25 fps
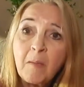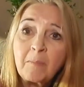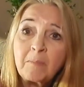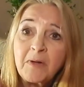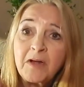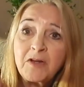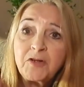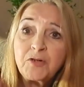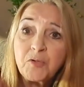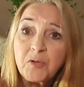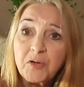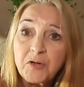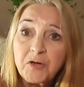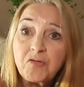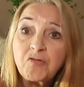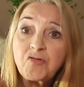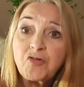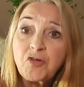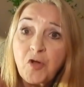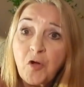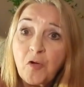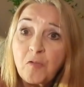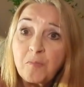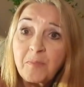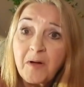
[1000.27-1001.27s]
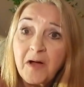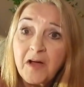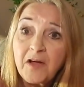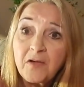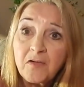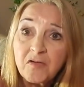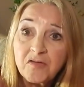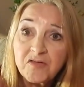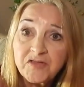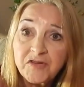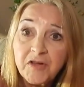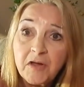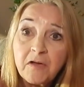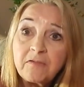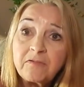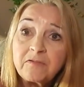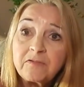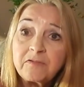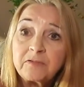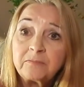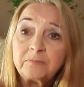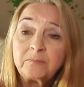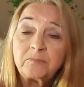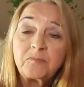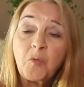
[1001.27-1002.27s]
My daughter's home by
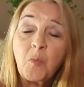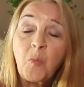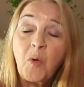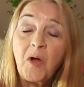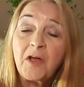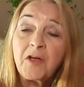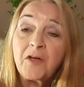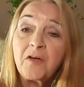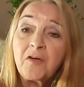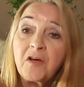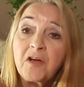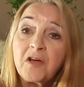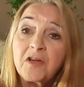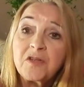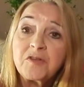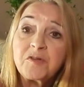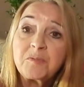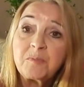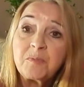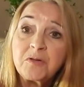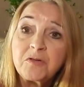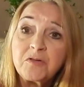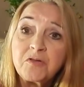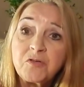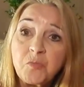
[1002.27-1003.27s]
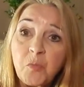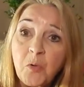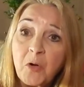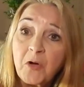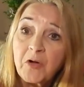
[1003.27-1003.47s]
herself while her husband's